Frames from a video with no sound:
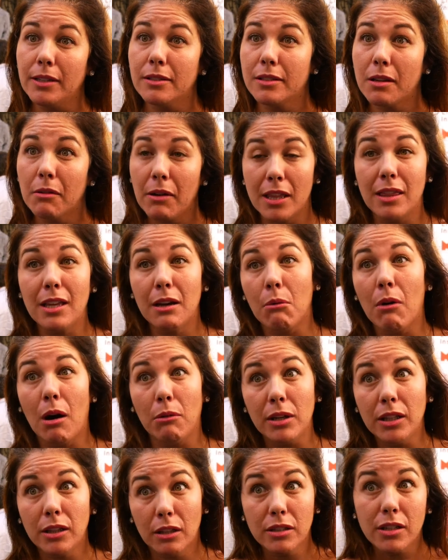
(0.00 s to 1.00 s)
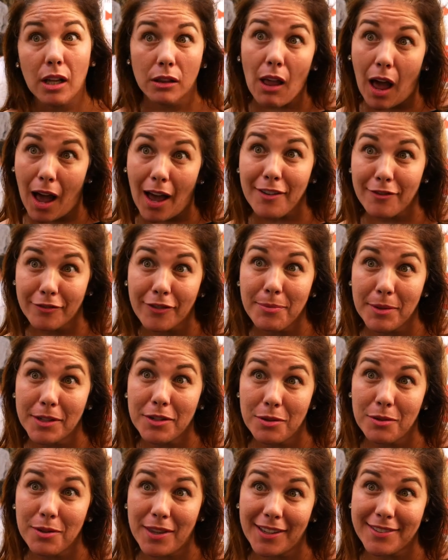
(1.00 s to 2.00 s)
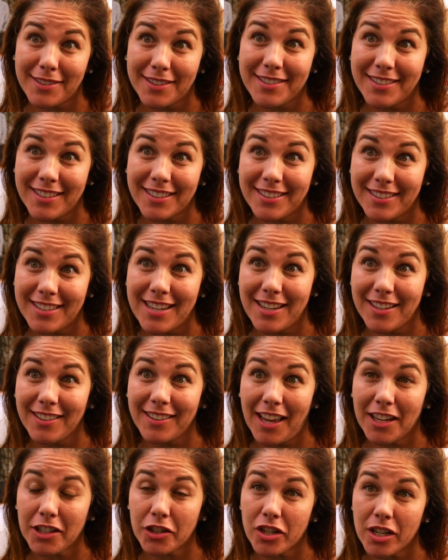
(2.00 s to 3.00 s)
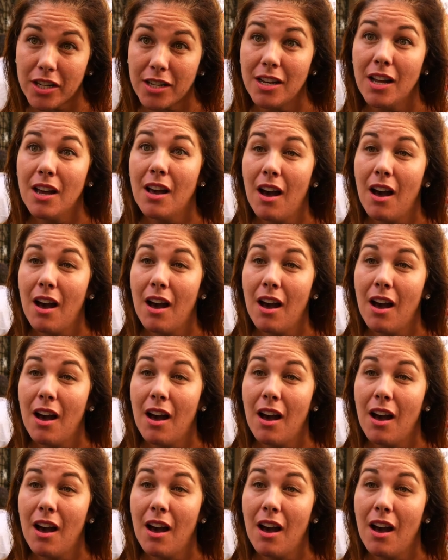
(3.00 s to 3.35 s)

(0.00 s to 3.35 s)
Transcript: So I think while we learned a lot from the 2016 election,